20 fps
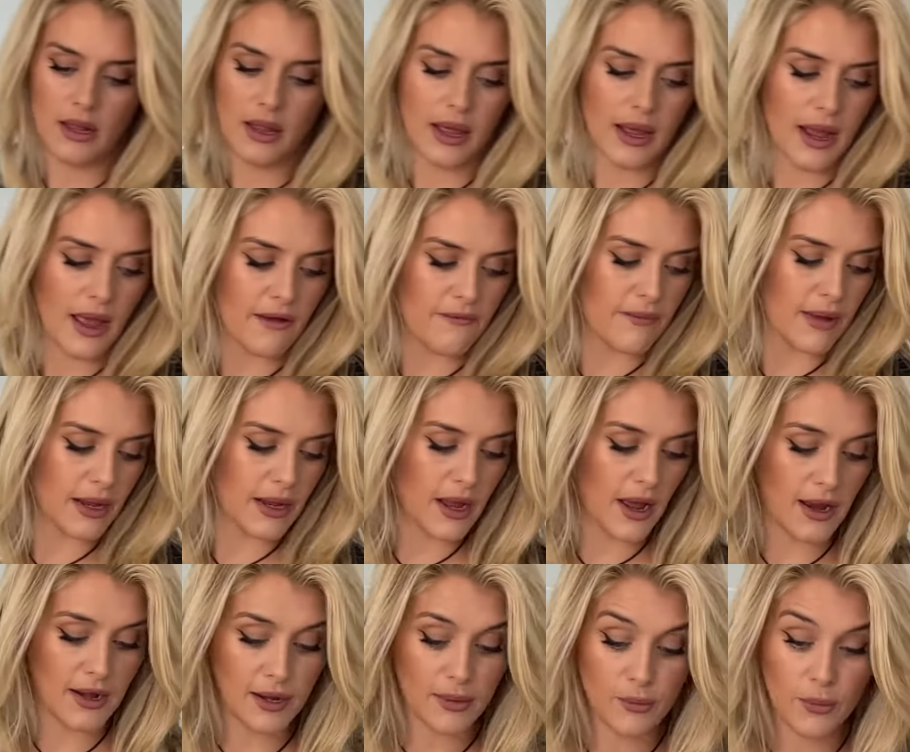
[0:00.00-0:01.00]
I have my
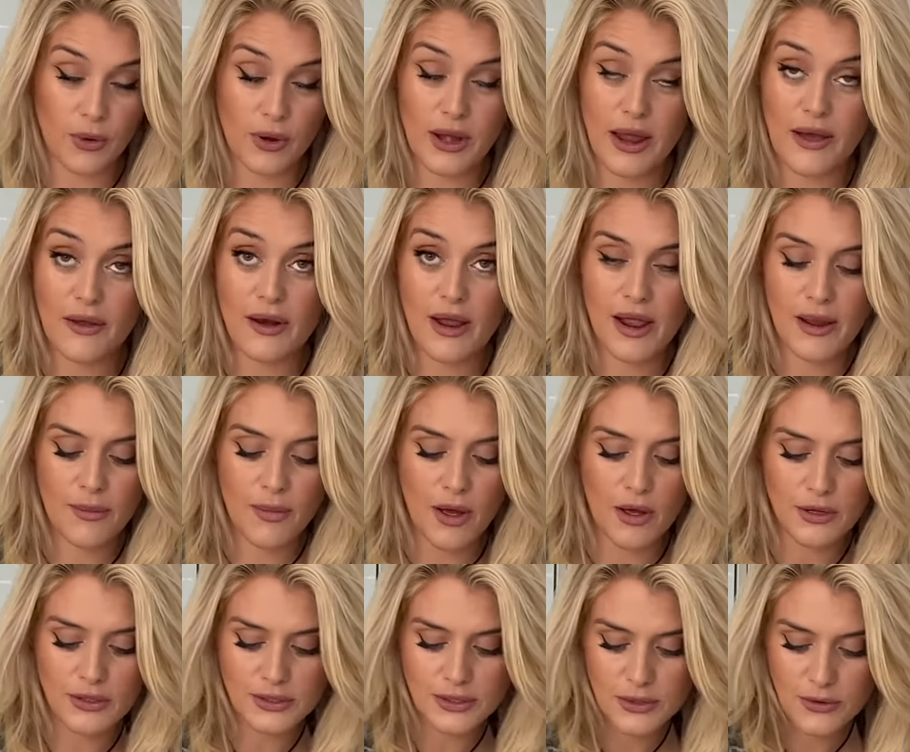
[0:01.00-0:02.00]
cutting board out, I am
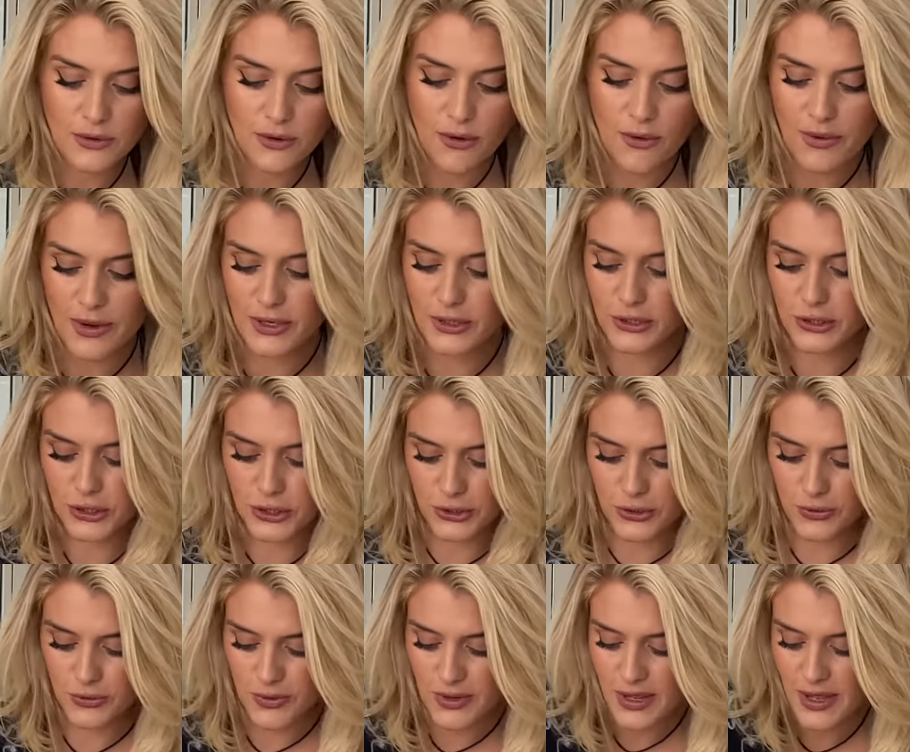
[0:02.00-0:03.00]
also going
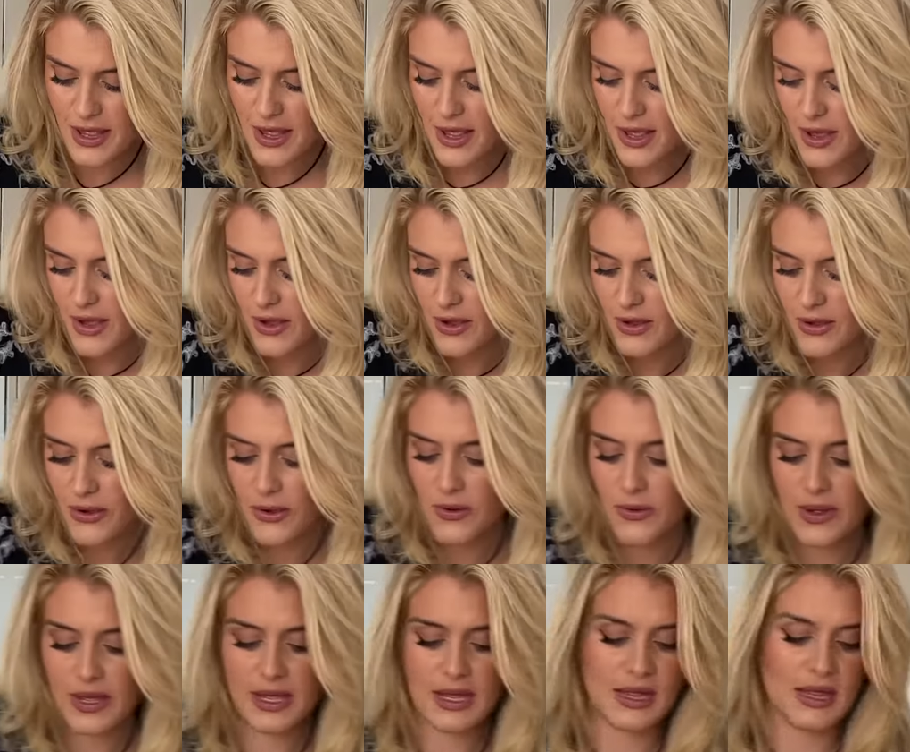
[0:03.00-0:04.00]
to
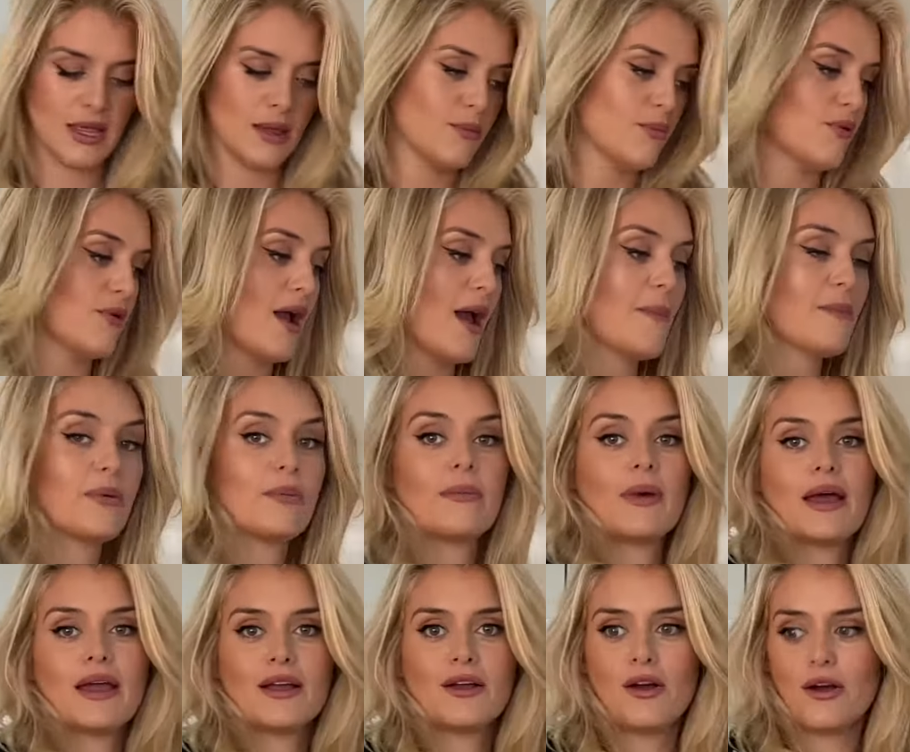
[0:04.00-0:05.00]
quickly prep
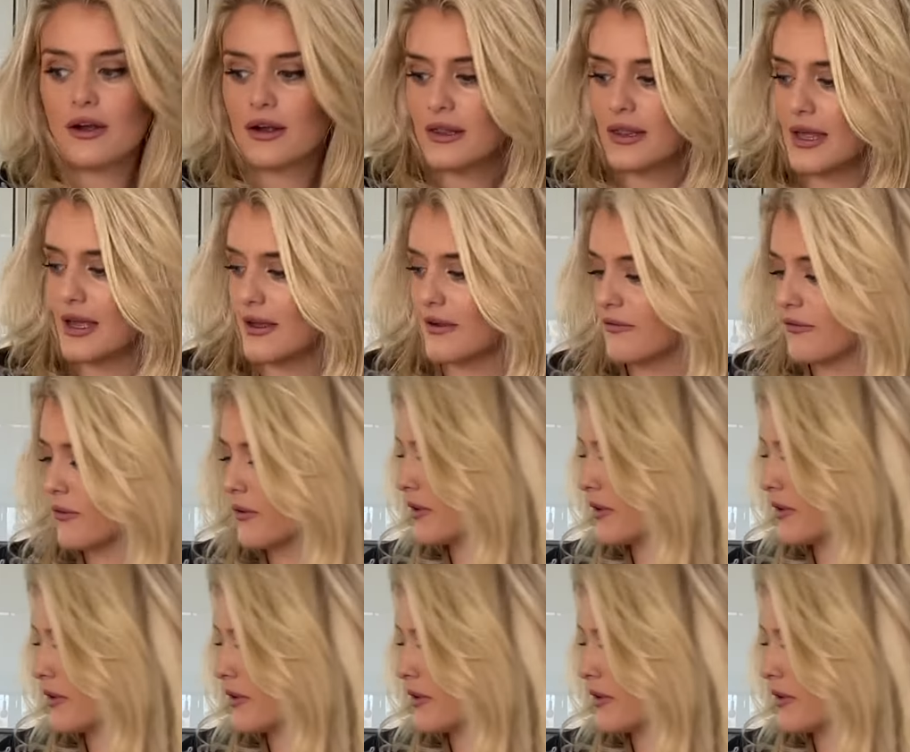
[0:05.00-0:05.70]
my garlic for